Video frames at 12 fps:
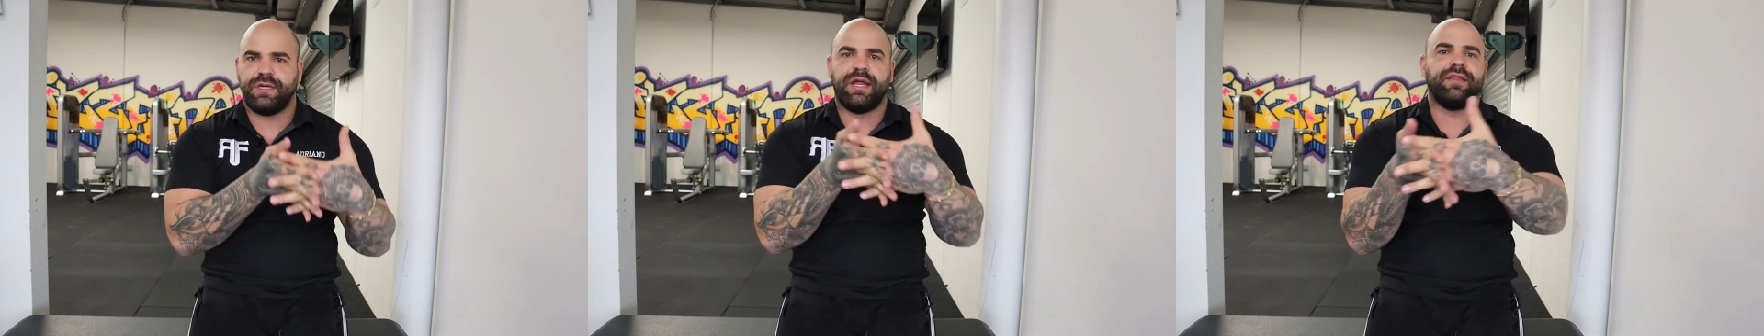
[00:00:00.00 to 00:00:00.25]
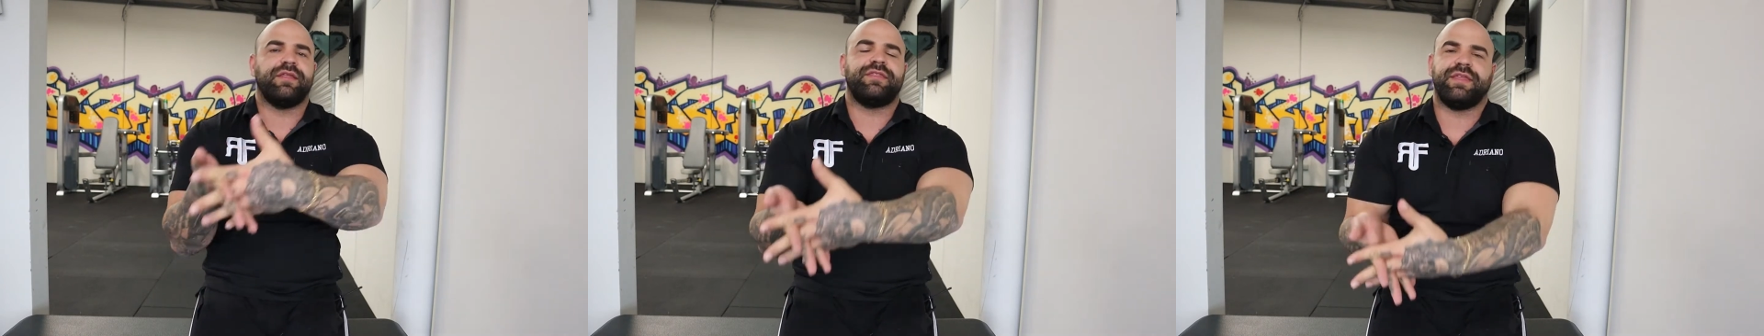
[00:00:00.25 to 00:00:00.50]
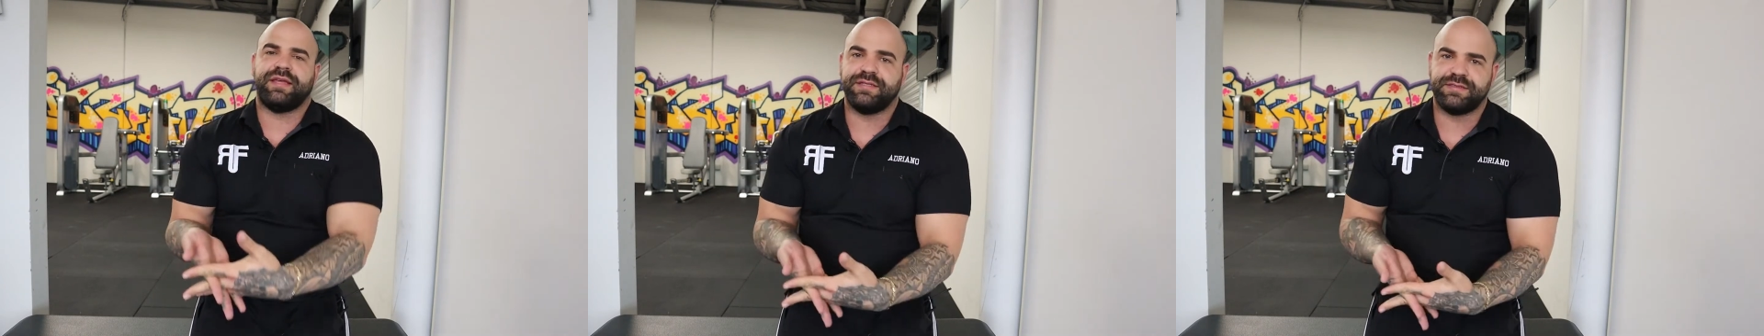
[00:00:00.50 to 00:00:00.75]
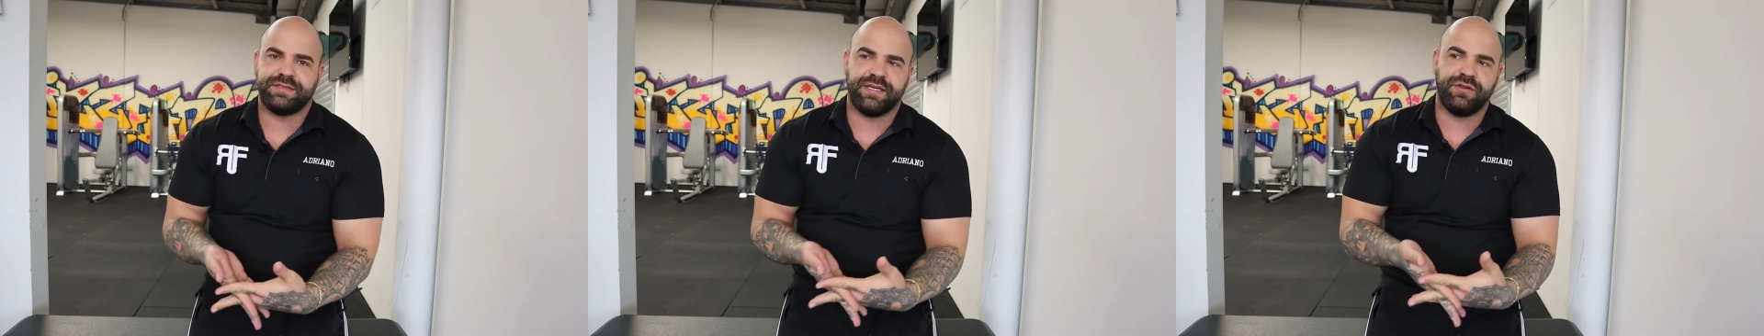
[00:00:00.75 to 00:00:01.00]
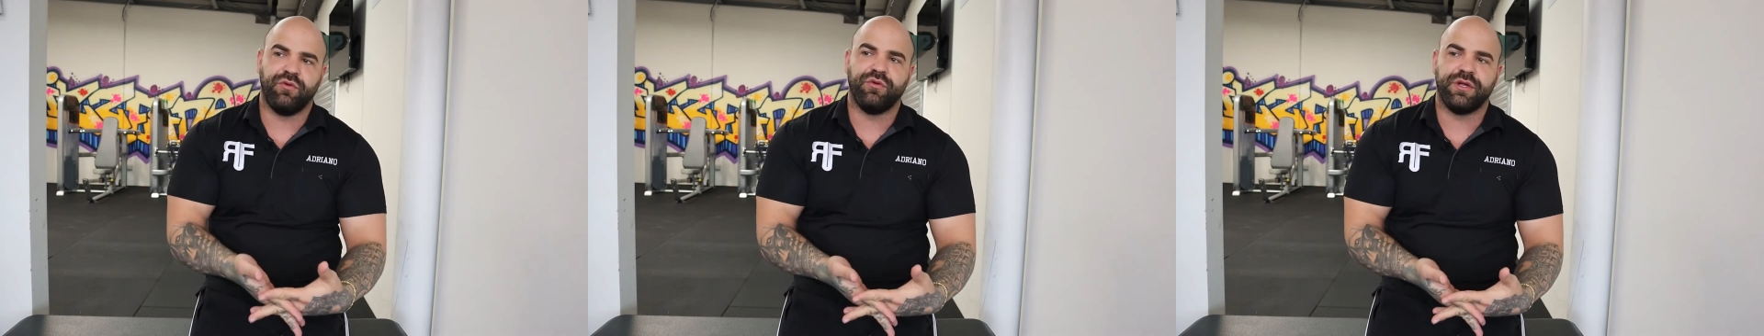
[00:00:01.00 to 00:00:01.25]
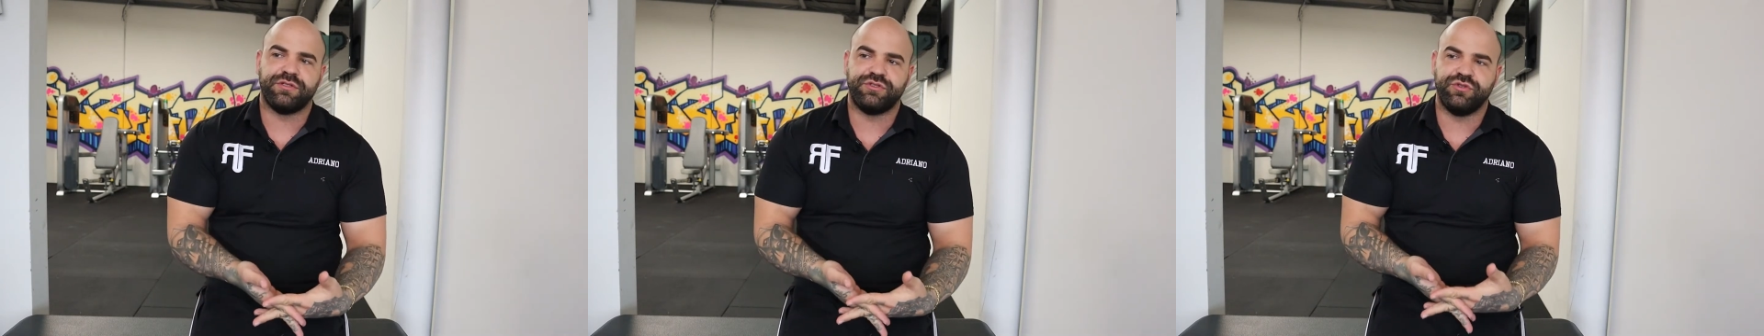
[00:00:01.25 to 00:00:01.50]
and other things in
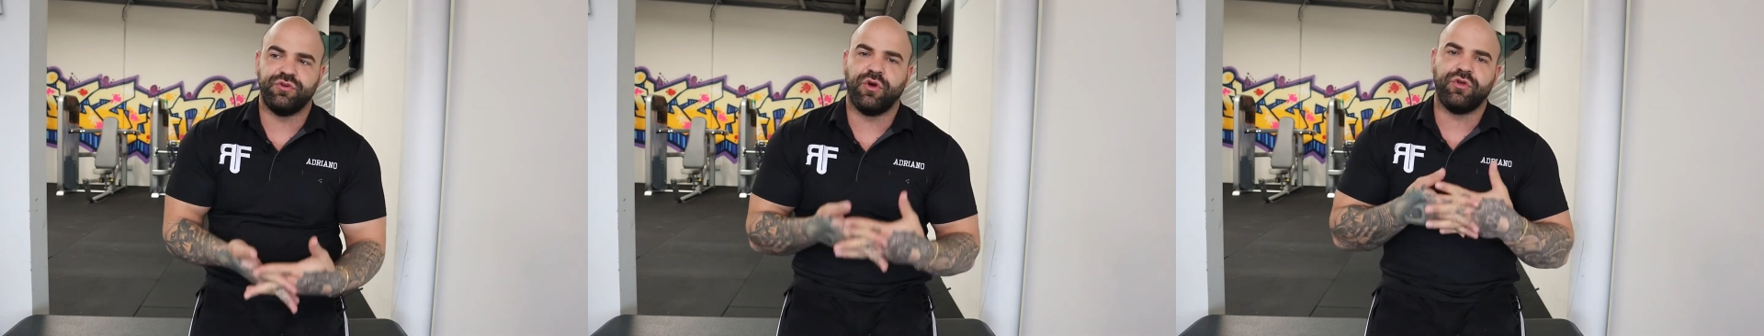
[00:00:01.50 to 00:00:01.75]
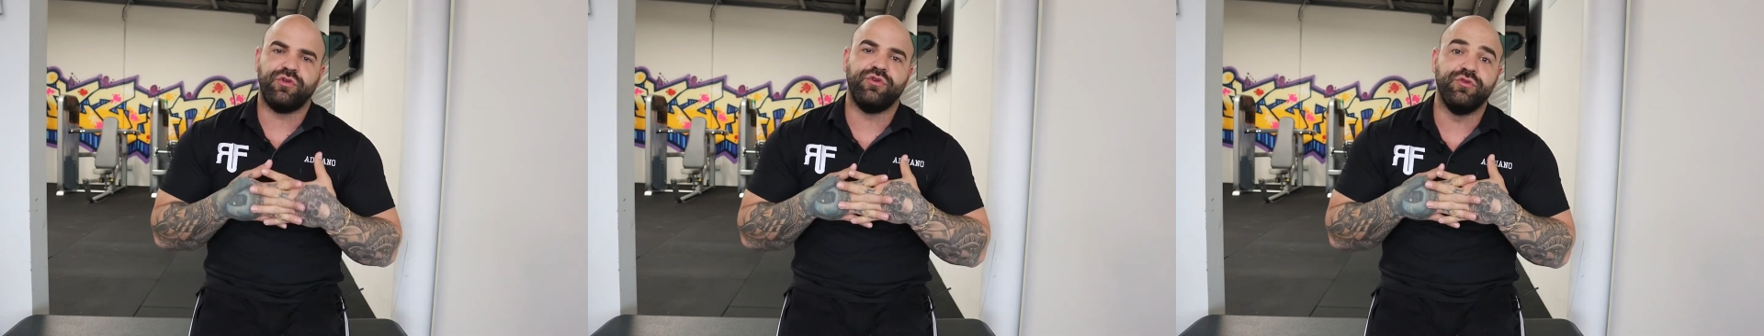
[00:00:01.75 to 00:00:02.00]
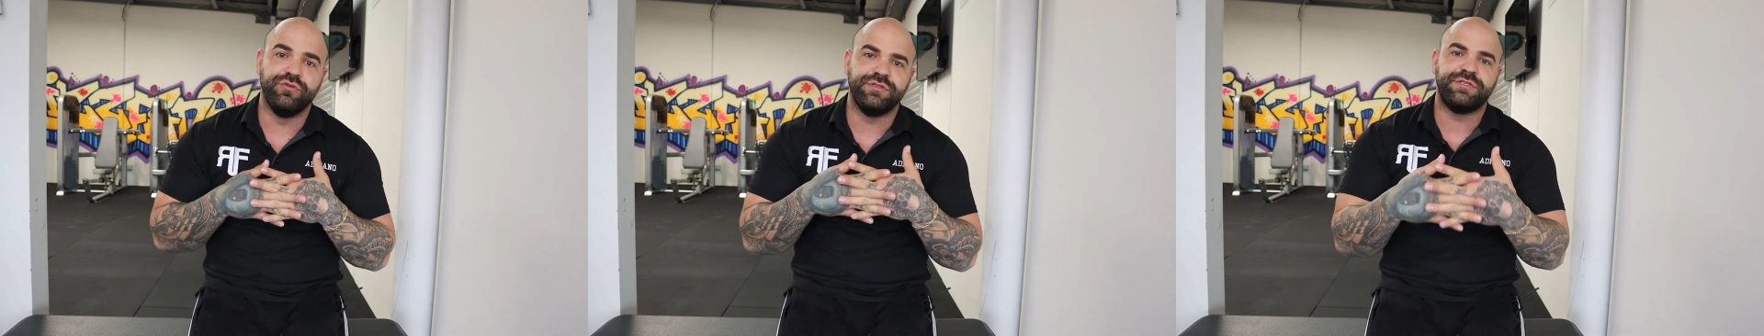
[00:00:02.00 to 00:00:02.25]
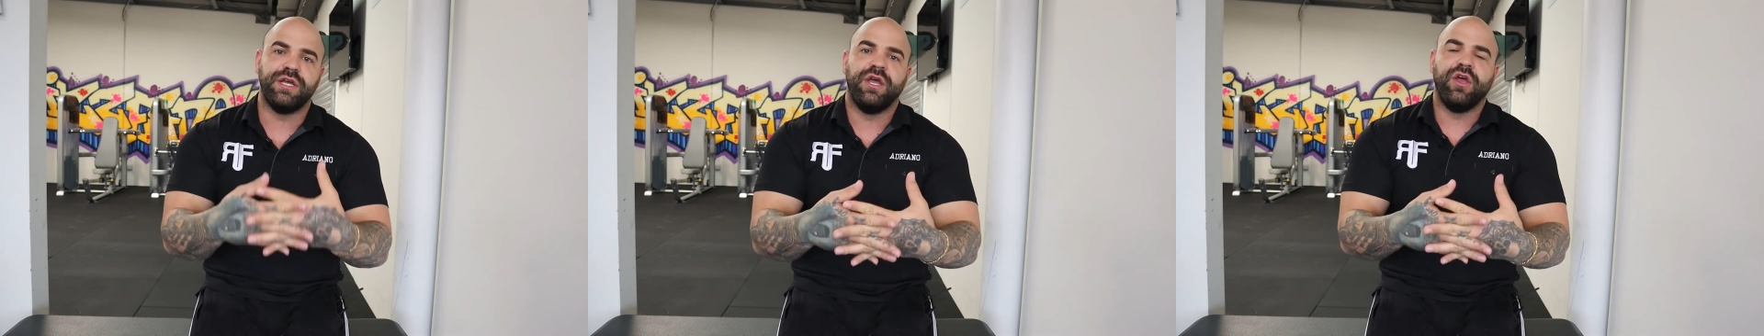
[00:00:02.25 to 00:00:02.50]
order to not use